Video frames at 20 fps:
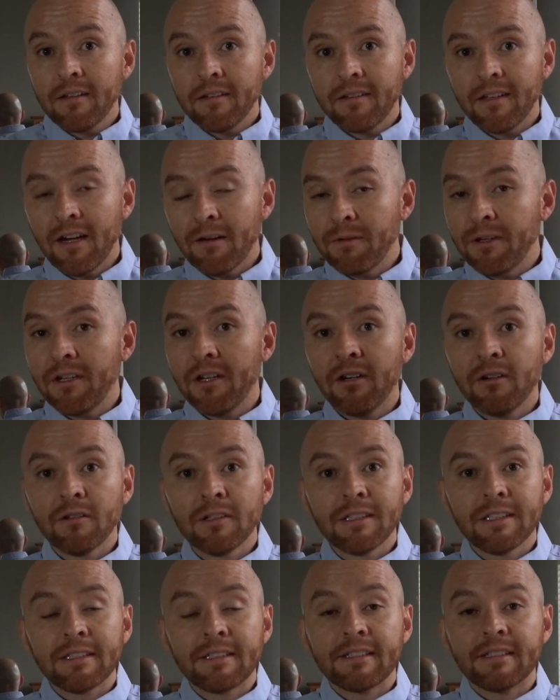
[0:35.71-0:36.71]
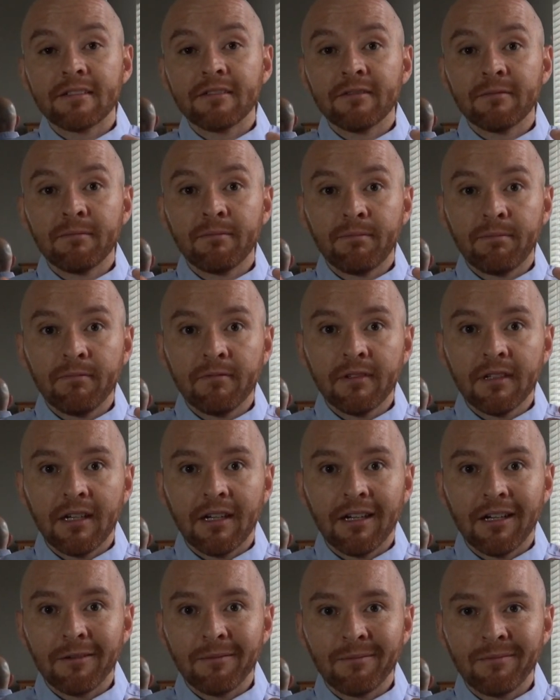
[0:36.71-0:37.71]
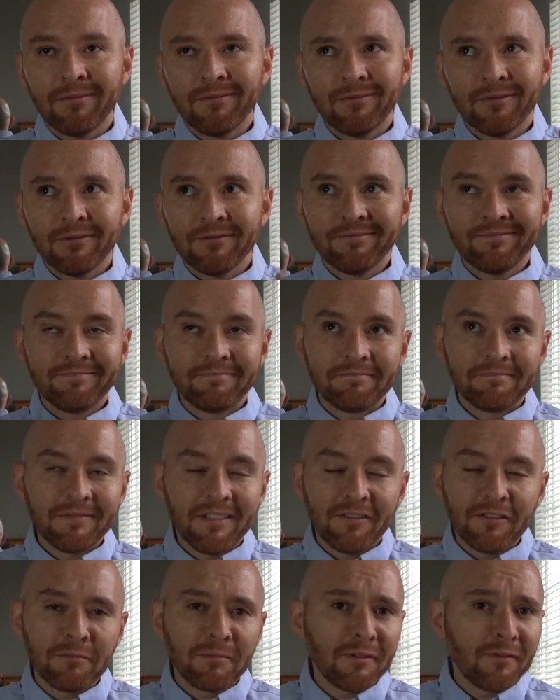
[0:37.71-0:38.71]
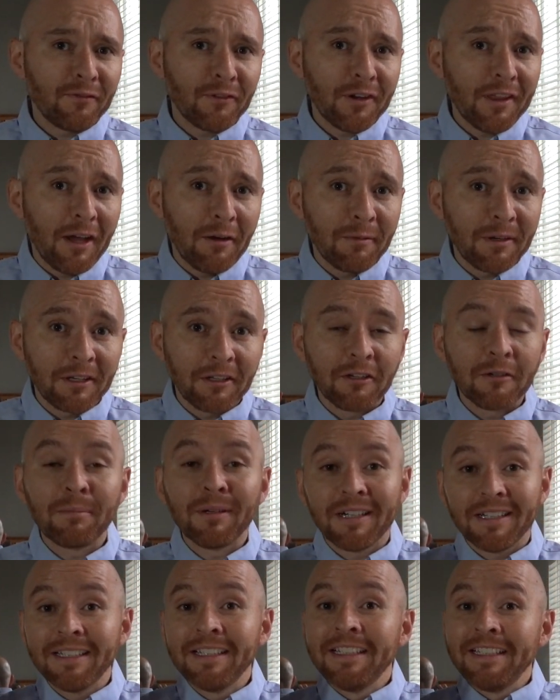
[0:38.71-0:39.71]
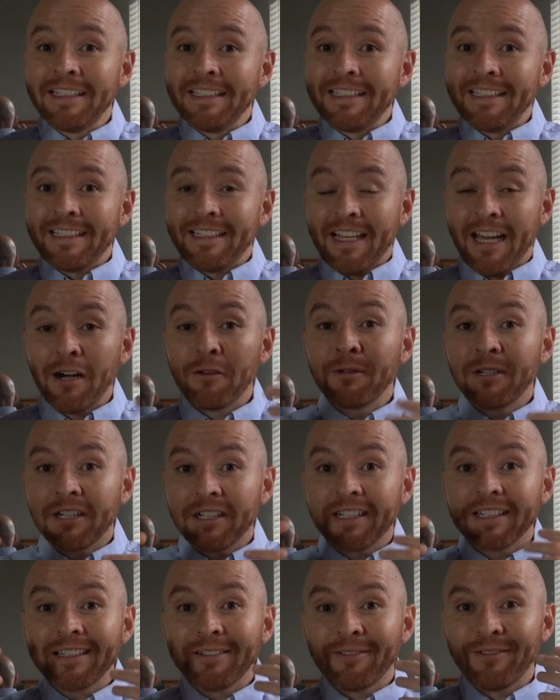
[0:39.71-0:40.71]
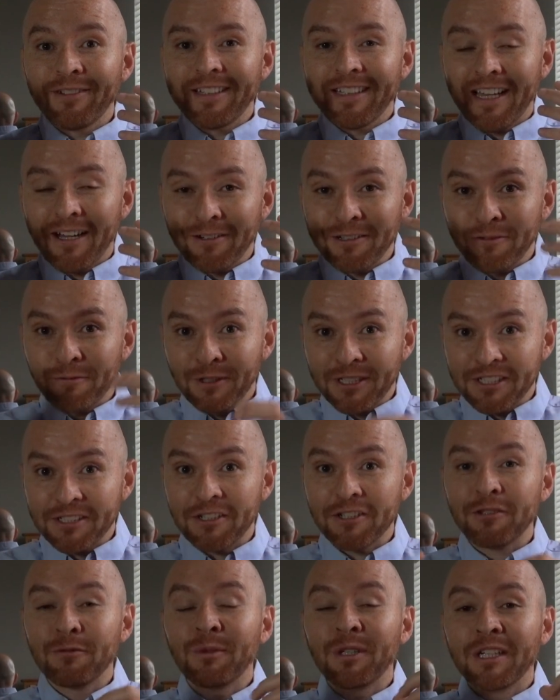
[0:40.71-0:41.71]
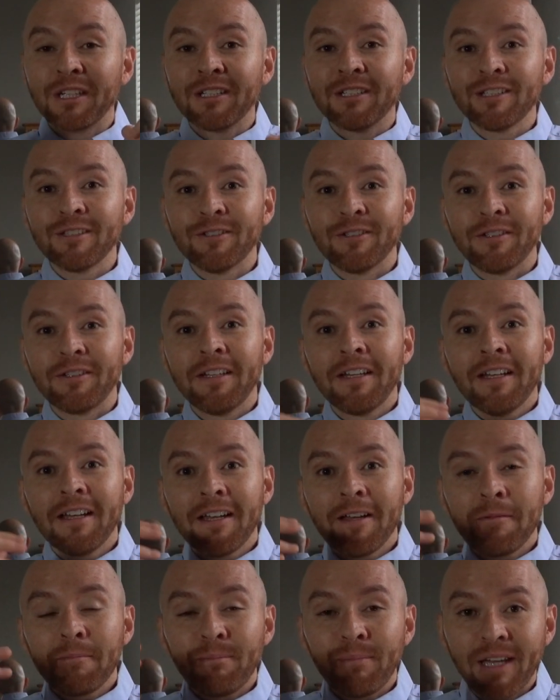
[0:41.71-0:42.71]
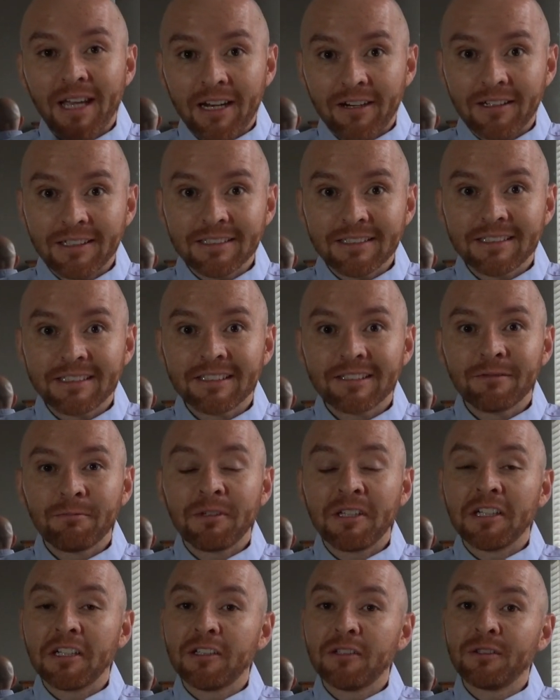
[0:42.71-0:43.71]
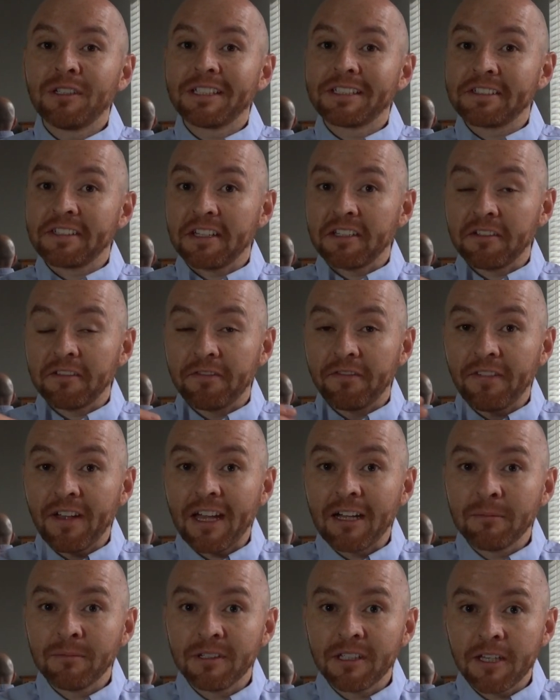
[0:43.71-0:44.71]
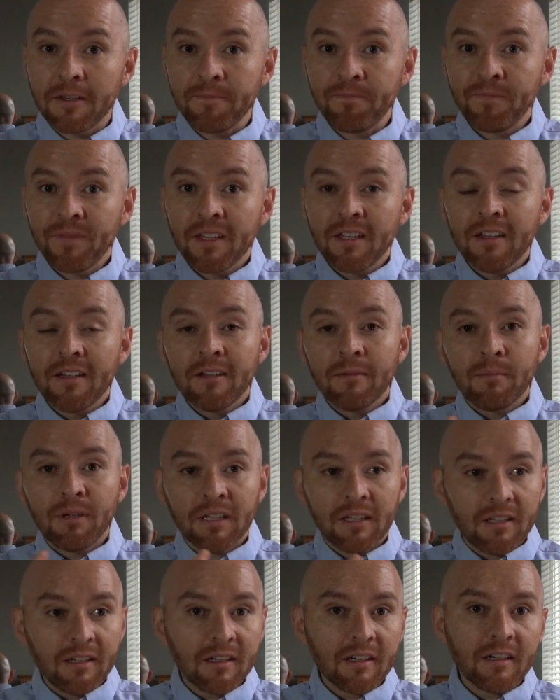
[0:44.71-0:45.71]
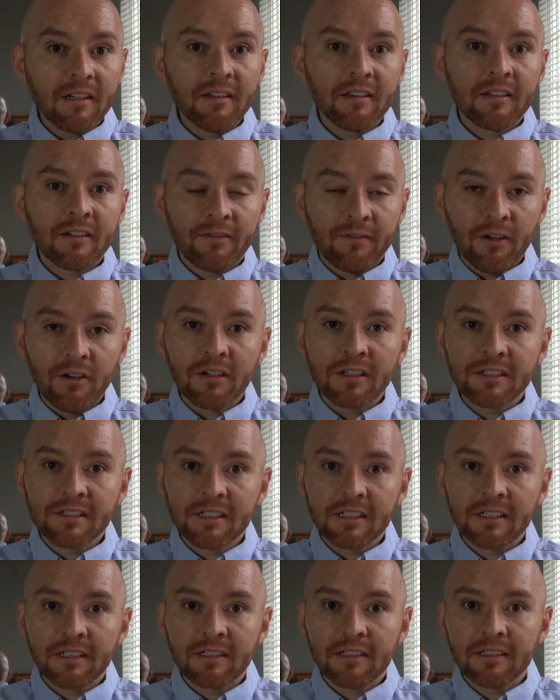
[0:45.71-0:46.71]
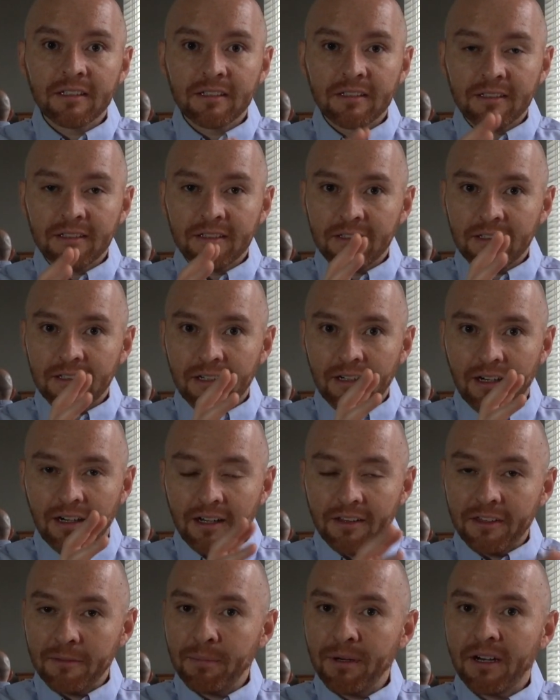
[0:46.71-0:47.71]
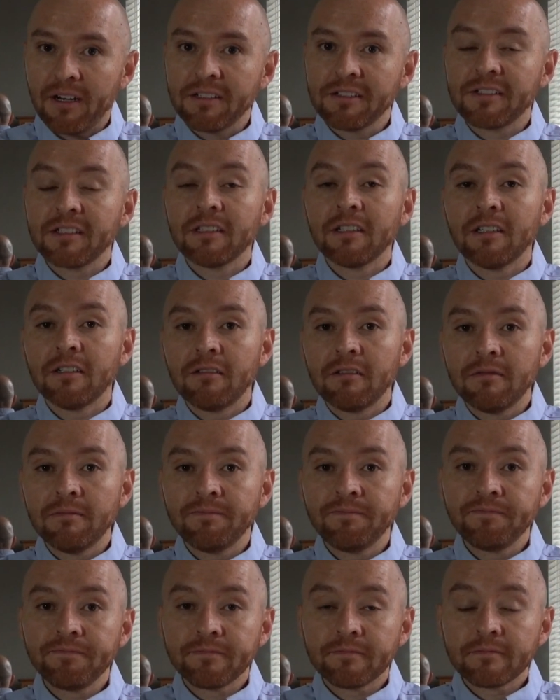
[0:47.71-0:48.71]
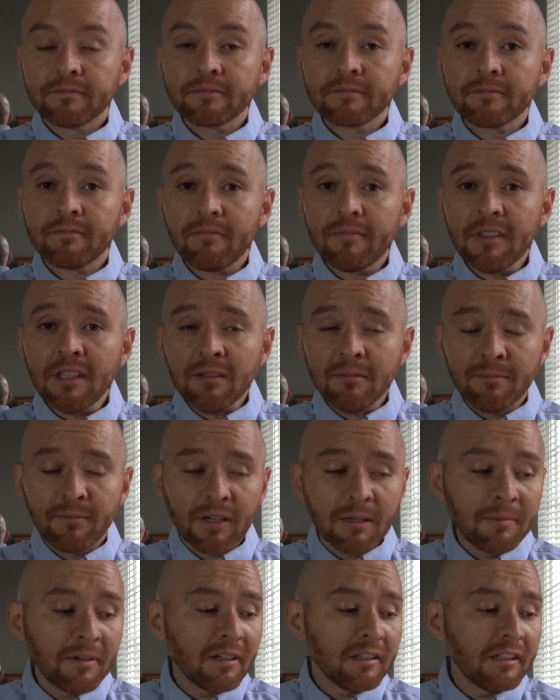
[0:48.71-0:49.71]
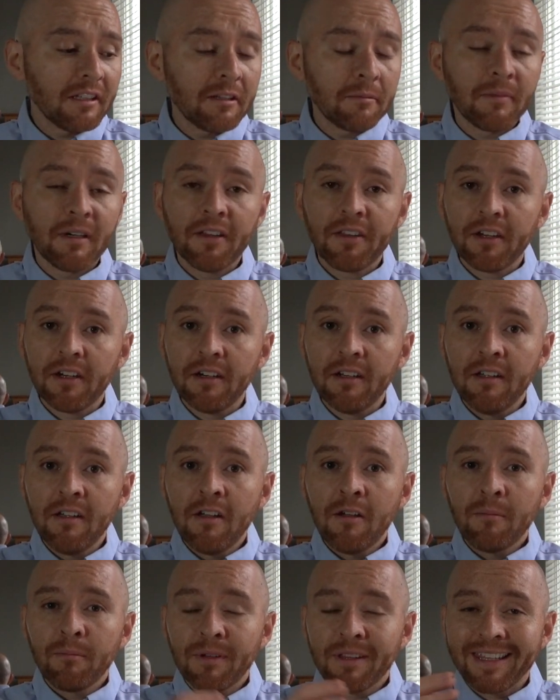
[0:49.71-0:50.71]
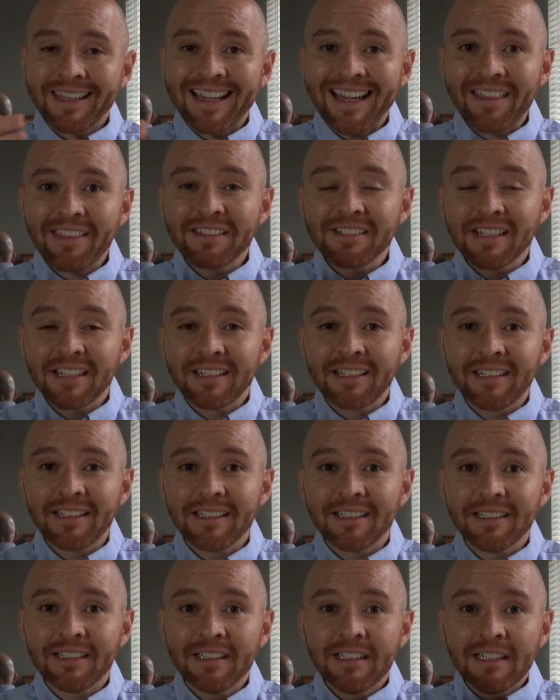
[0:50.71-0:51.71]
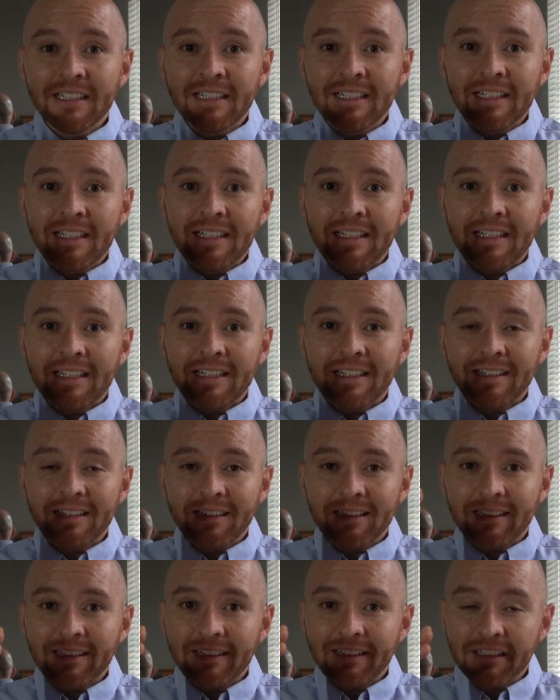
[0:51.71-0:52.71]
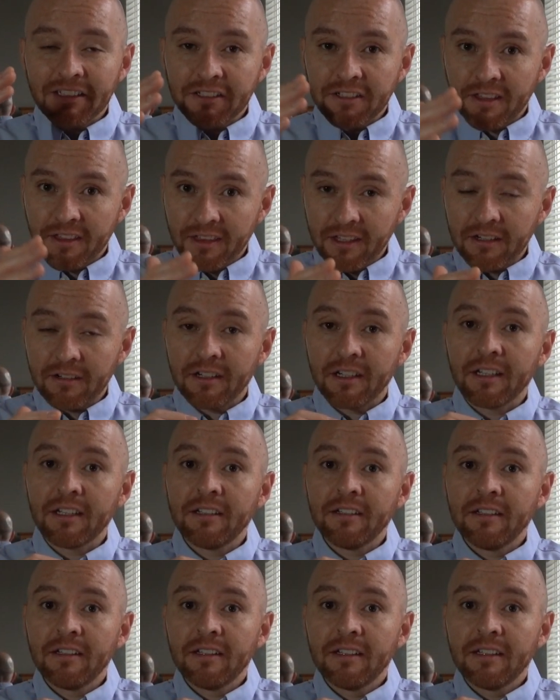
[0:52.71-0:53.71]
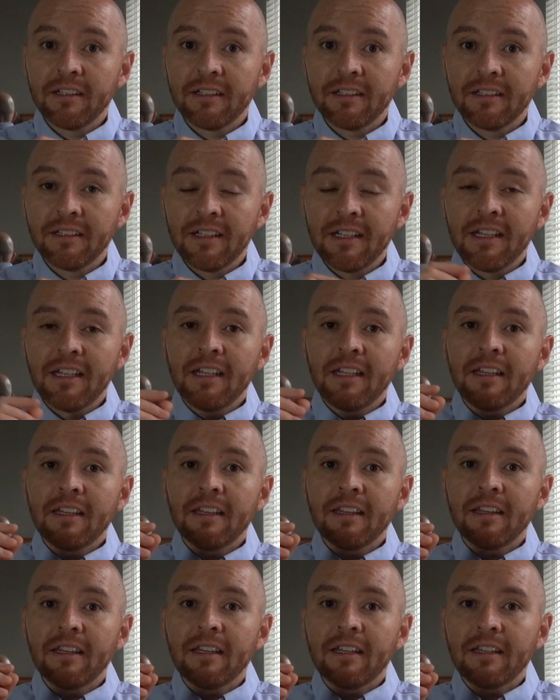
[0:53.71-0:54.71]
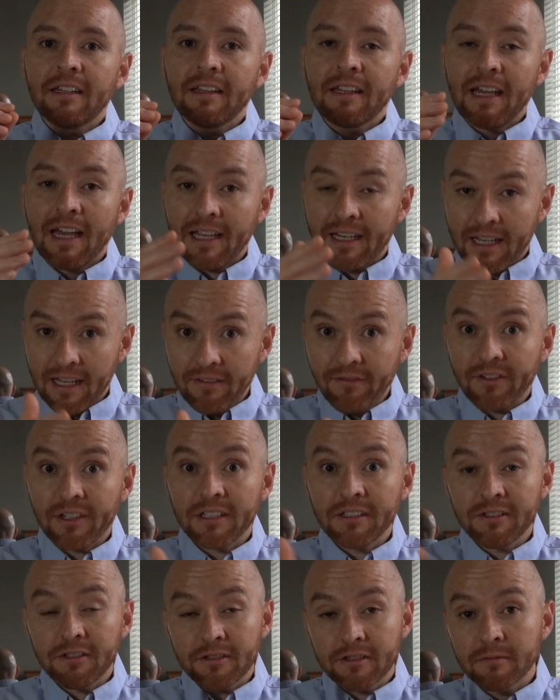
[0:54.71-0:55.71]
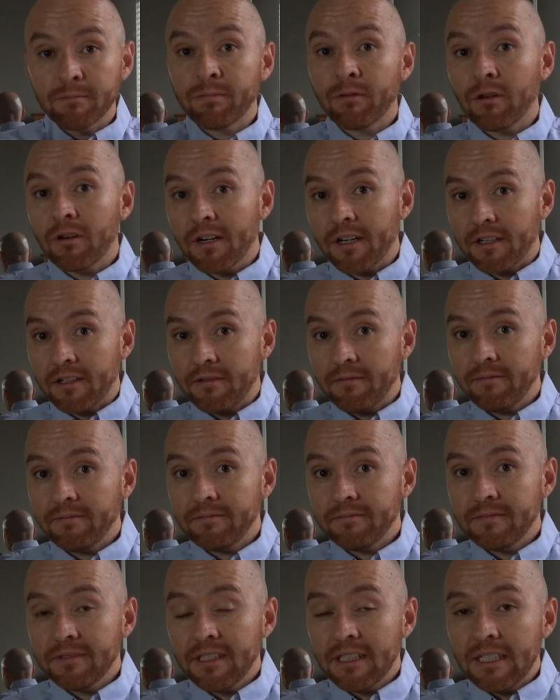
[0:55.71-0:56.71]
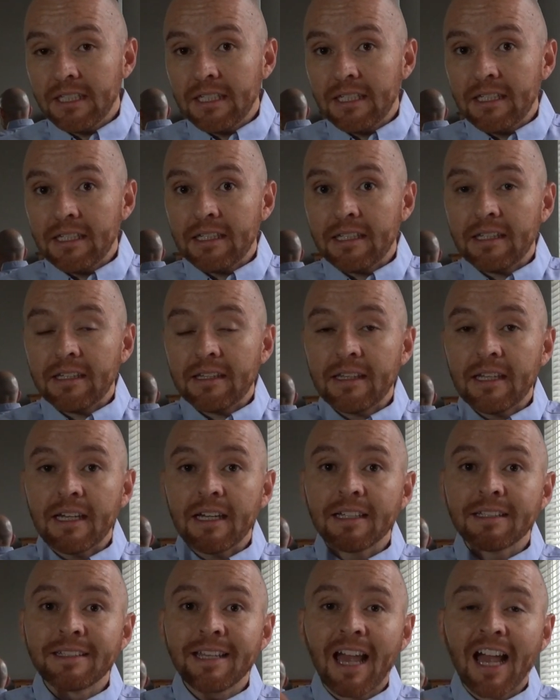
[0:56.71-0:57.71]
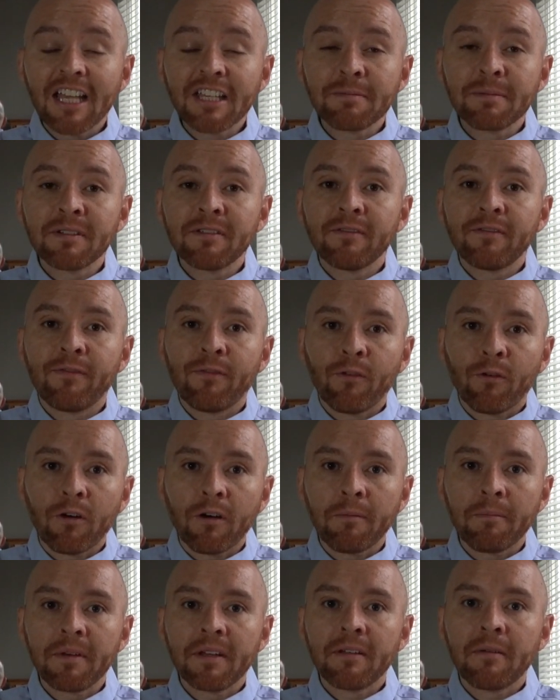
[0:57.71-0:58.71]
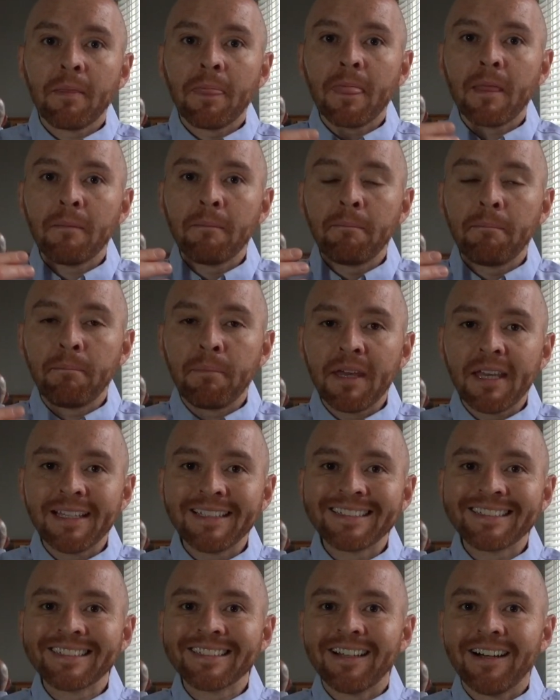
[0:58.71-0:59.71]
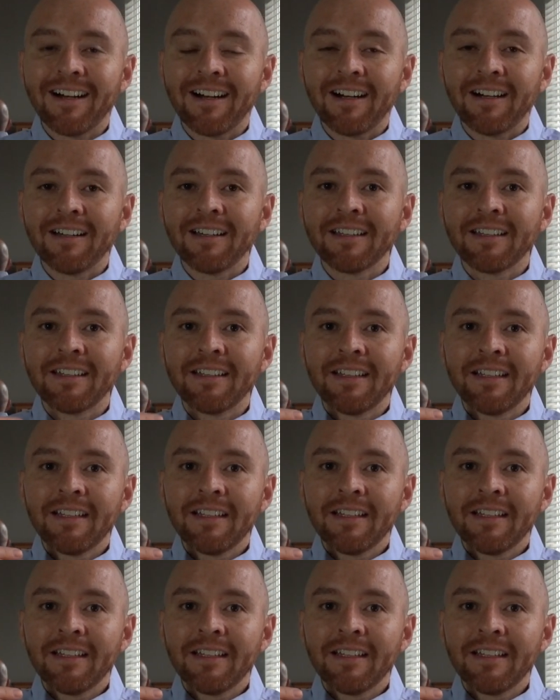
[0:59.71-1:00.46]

Now we know it's, even before that we knew, but now in research, we include parents, we include extended family, but here they're focusing on the parents alone, primarily the mother, but they had this idea, this theory that had evidence to support it, that attachment formed based on